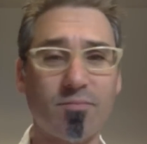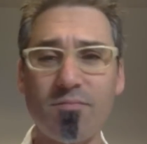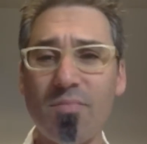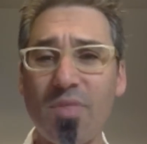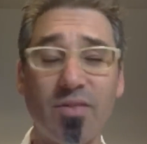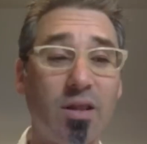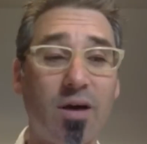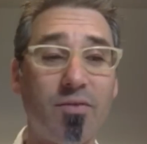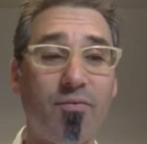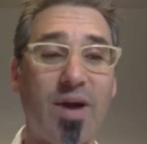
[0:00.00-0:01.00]
Well, they love
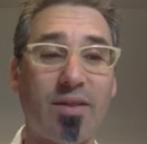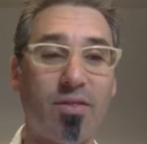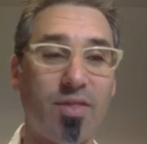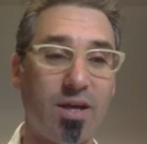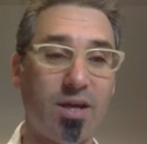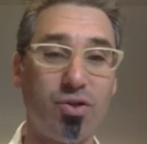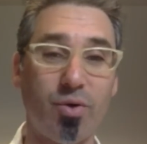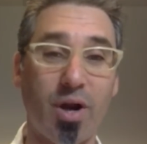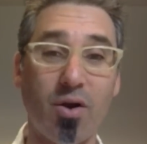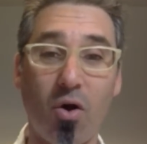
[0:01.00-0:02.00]
the fact that they can do it
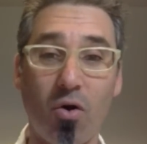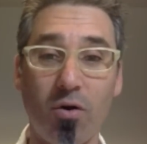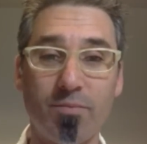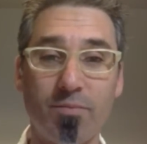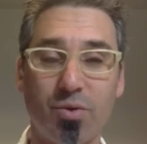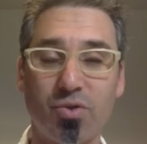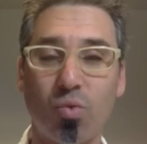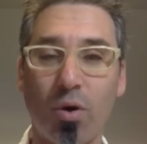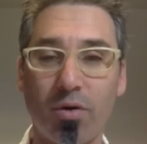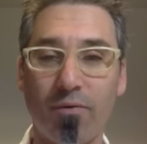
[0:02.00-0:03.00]
at home, so it's
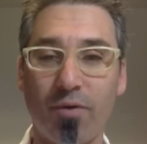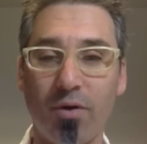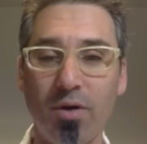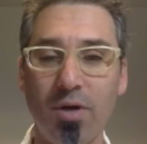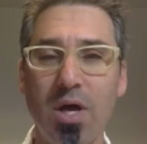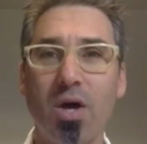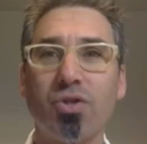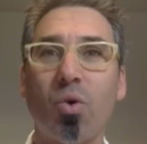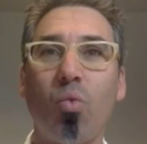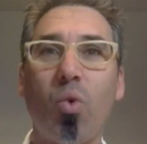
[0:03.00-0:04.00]
wonderful.
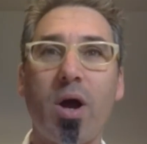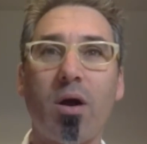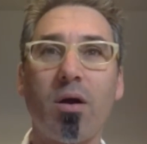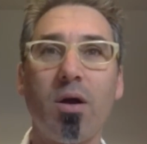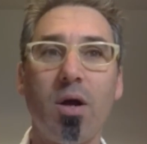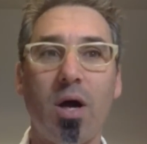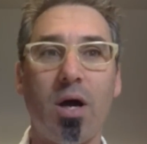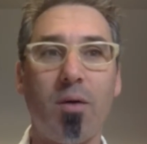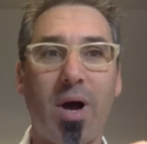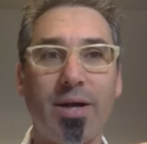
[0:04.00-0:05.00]
So where...
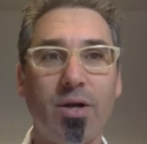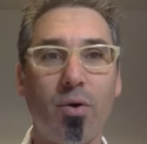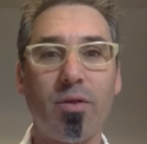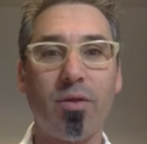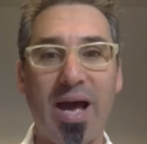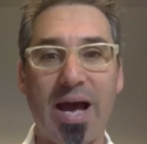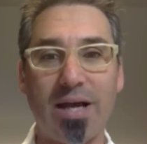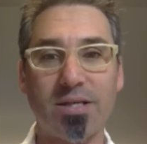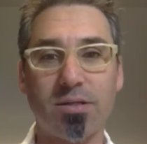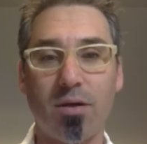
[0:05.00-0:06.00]
I know in the
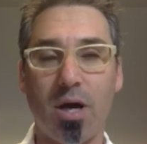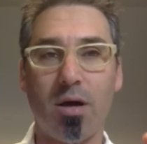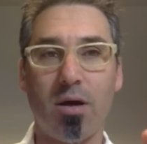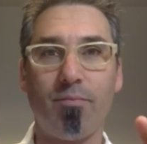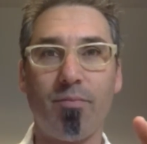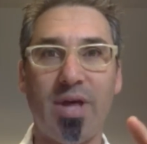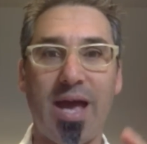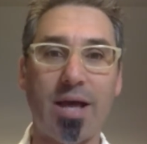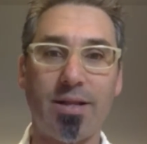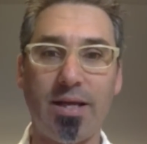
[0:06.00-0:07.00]
past
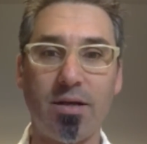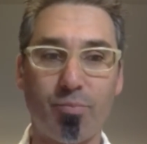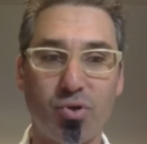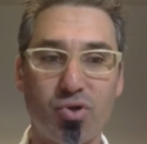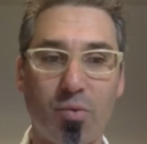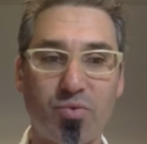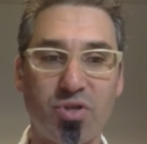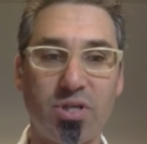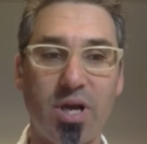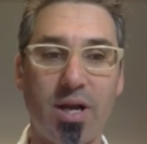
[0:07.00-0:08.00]
they needed a prescription to
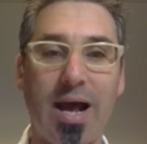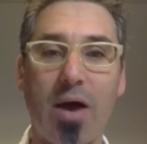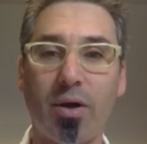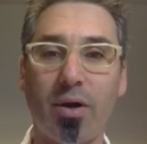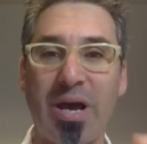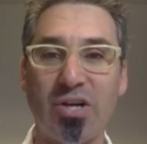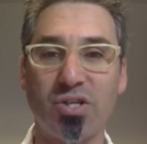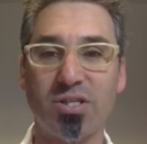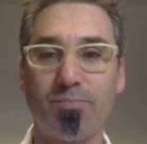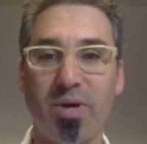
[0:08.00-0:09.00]
get it. How can
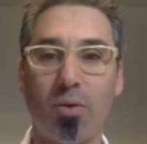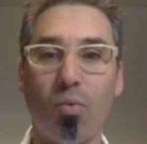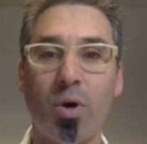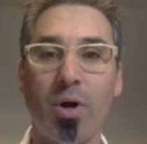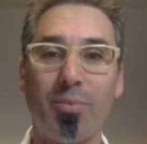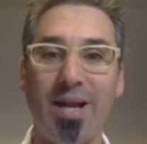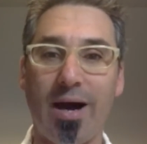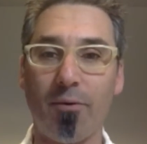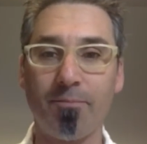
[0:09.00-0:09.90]
patients pick one up now?